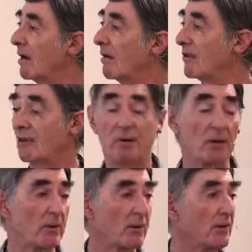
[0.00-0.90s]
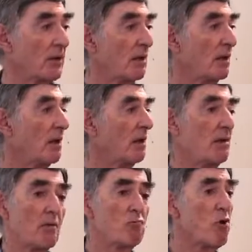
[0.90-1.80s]
for the period.
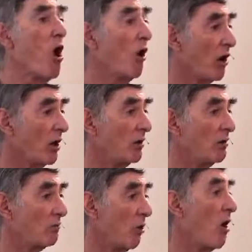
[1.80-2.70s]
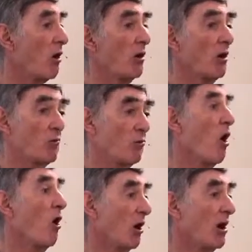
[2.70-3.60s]
Wrong, wrong,
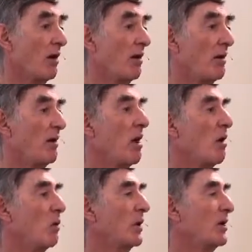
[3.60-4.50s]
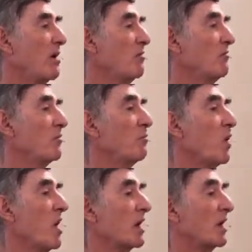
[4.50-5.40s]
wrong. We know from
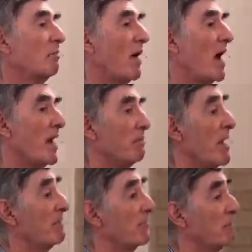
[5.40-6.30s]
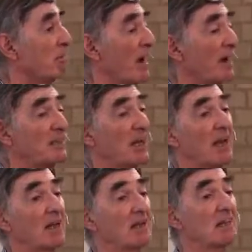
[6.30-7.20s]
work by Manfred
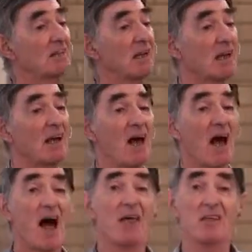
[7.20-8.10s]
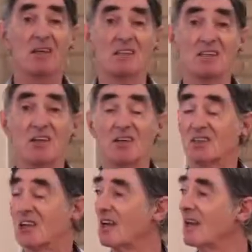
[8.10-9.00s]
Beitek and others that